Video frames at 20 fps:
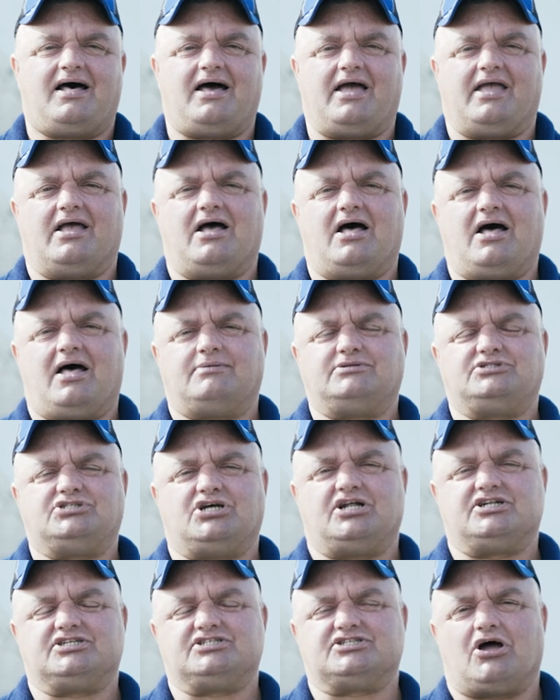Hi, I'm
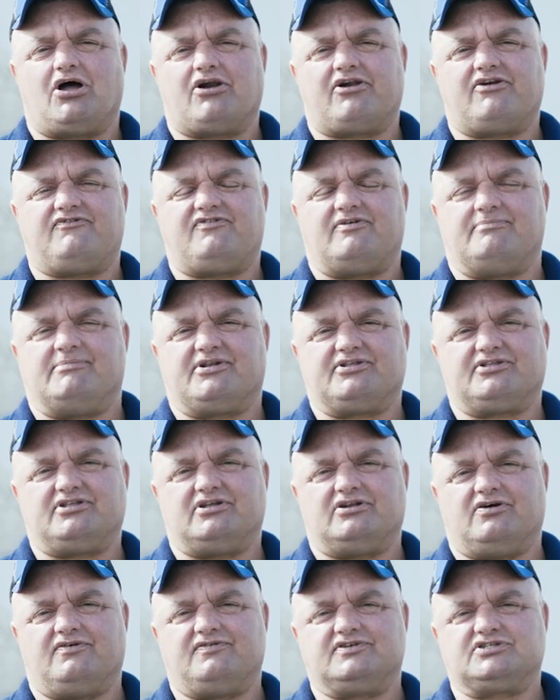John Stoddart from
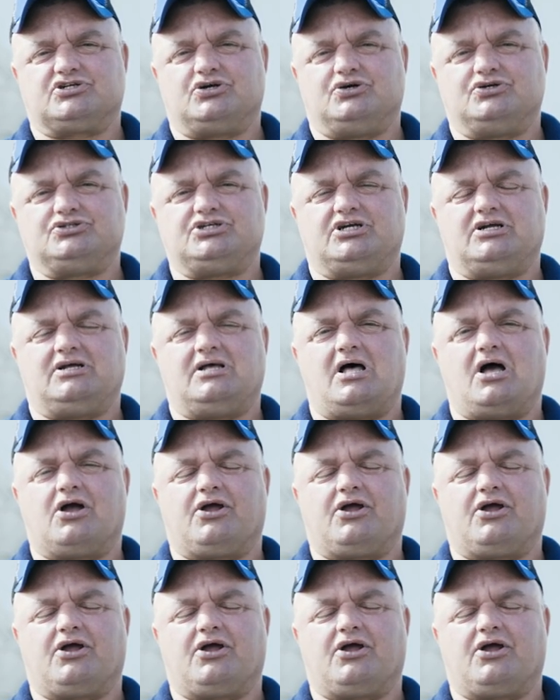Middleton, Nova Scotia.